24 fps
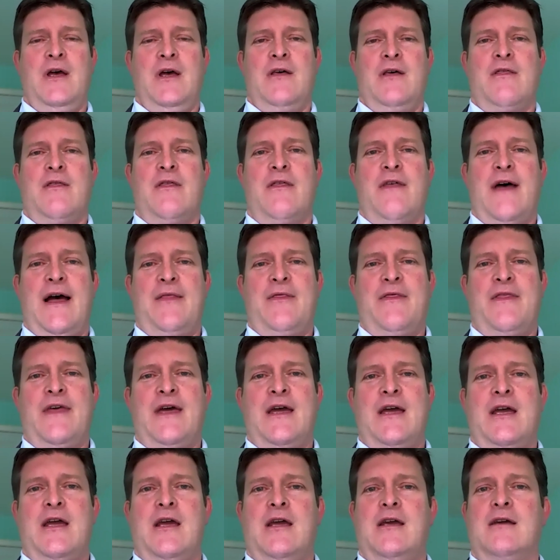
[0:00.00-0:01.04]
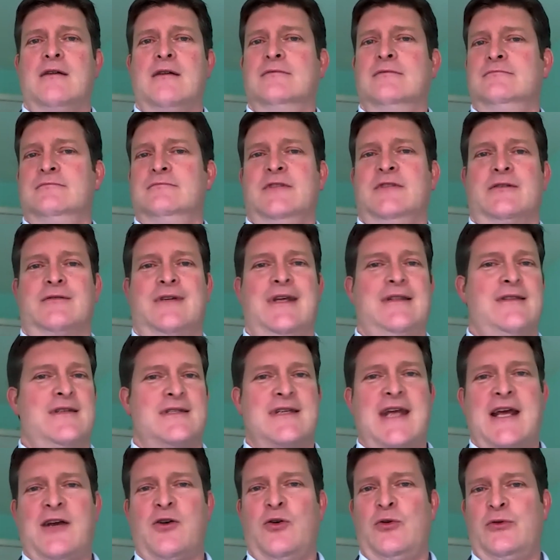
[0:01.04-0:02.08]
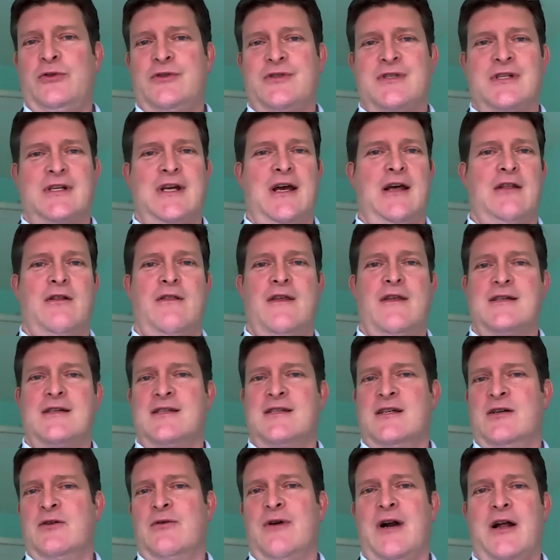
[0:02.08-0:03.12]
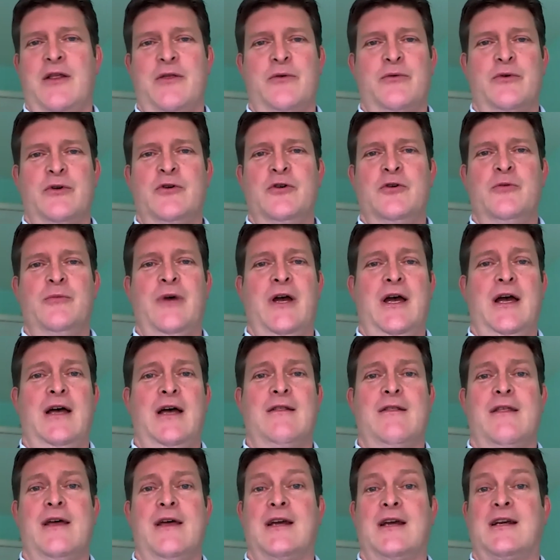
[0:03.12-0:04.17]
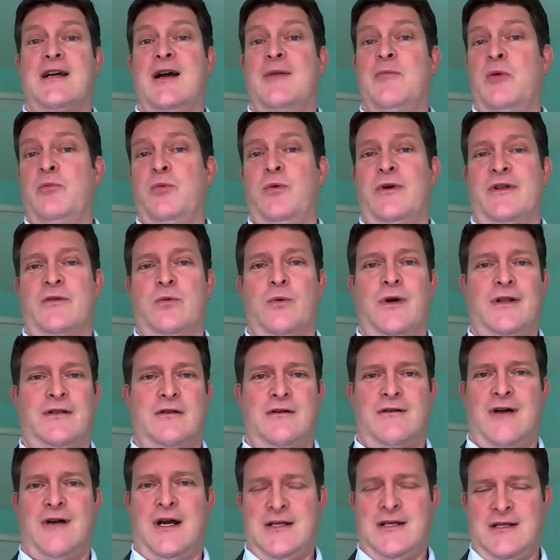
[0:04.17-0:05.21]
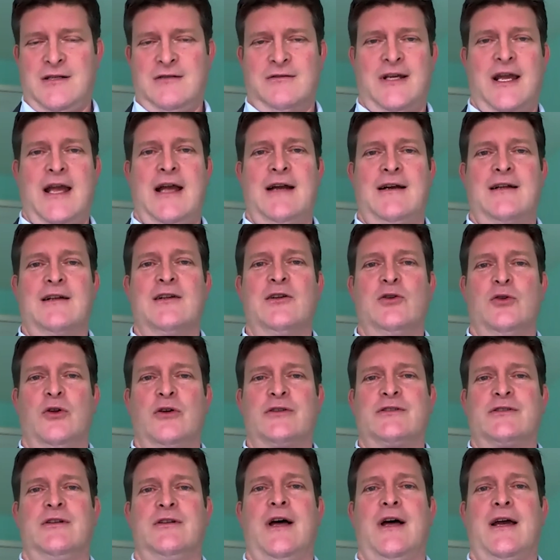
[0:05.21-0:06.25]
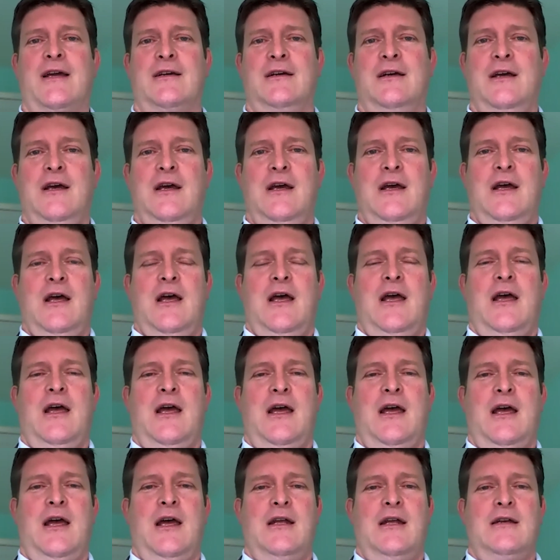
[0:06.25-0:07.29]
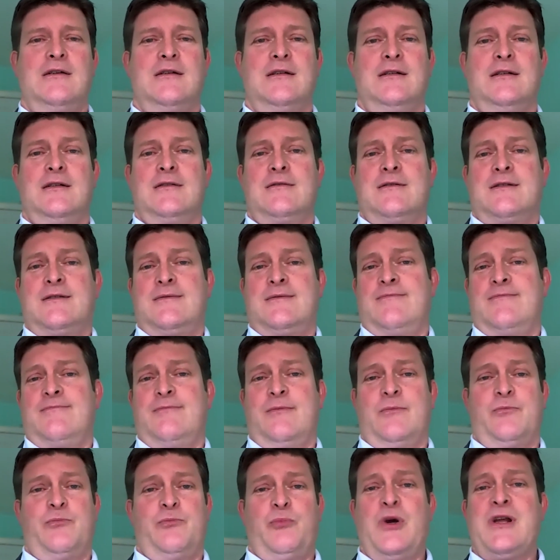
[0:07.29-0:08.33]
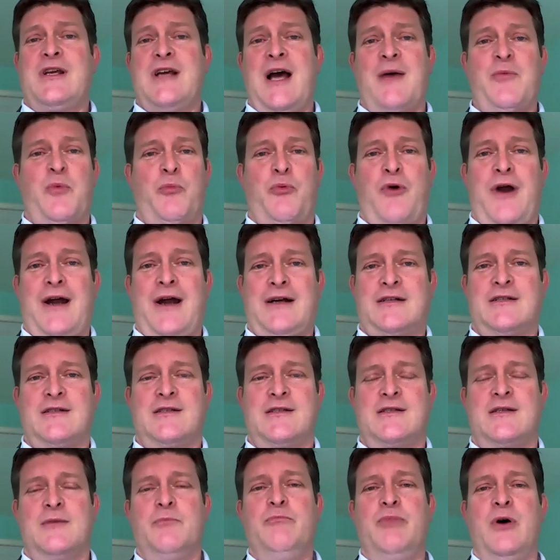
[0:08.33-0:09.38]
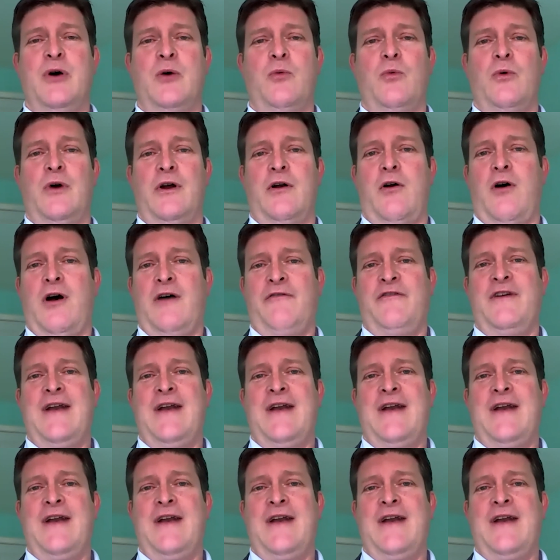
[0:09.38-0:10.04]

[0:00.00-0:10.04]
that they get the stakeholders together, they sit around the room and they come up with what their ideal candidate looks like. And it's pretty common practice. But what often